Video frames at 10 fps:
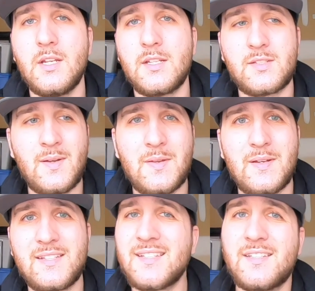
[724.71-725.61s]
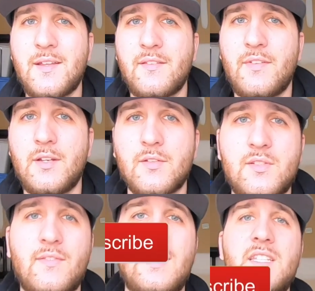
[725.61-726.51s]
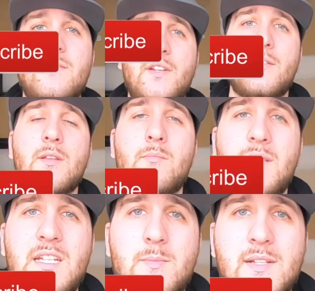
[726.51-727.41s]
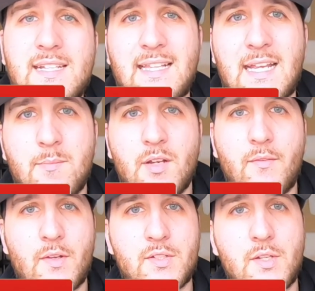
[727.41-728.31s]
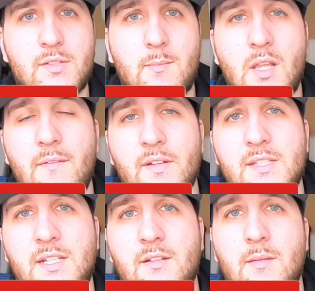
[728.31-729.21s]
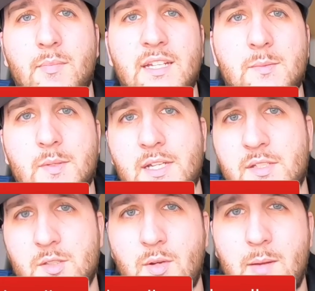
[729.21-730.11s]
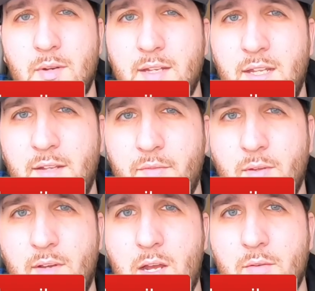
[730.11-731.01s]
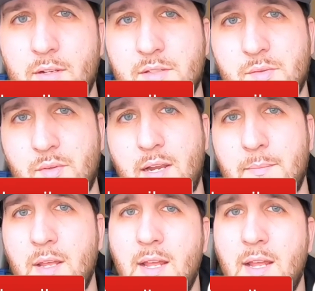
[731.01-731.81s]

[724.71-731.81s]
So anyways, this is the end of the video. So if you like this video, then please press that like button. If you want to show some love for this channel, then please press that subscribe button if you have not already subscribed.